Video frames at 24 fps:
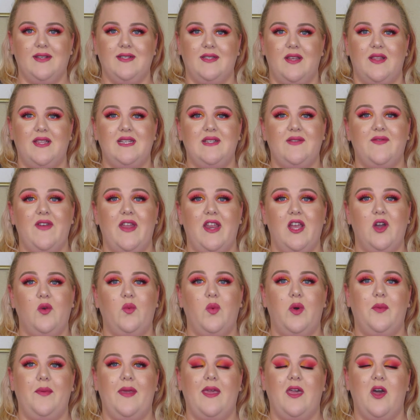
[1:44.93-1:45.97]
So this video
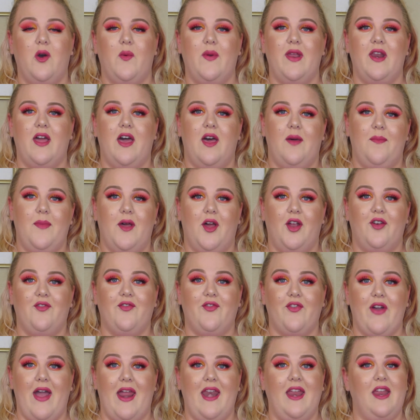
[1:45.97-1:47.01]
will be going up on
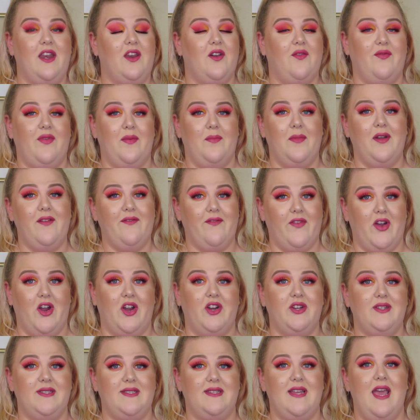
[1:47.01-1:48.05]
Friday, November
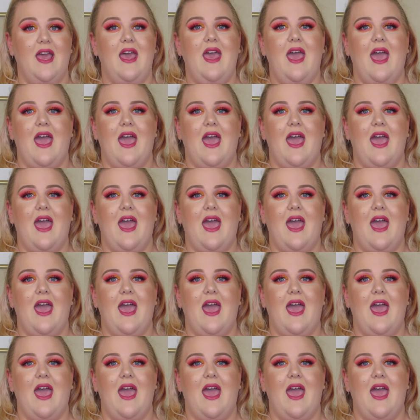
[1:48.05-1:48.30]
1st.